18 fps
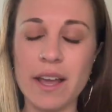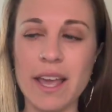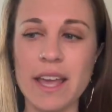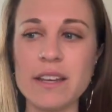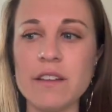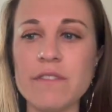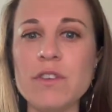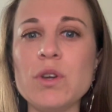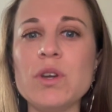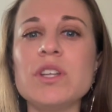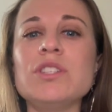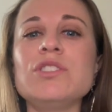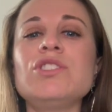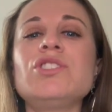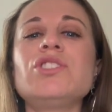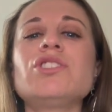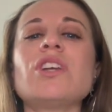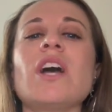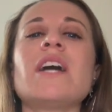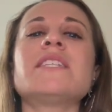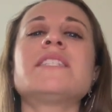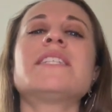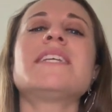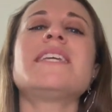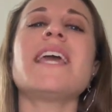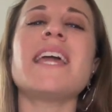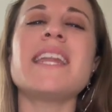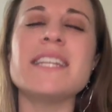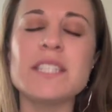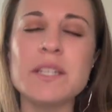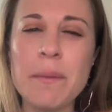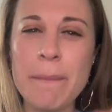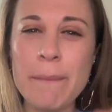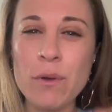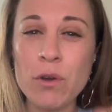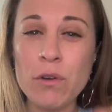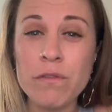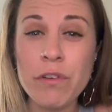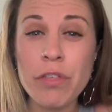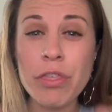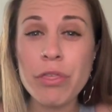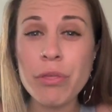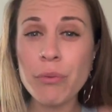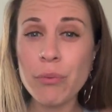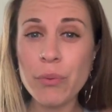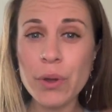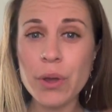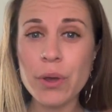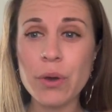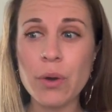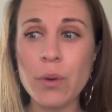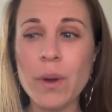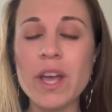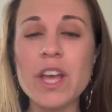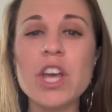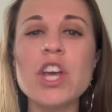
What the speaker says: And if you could just get it to move through,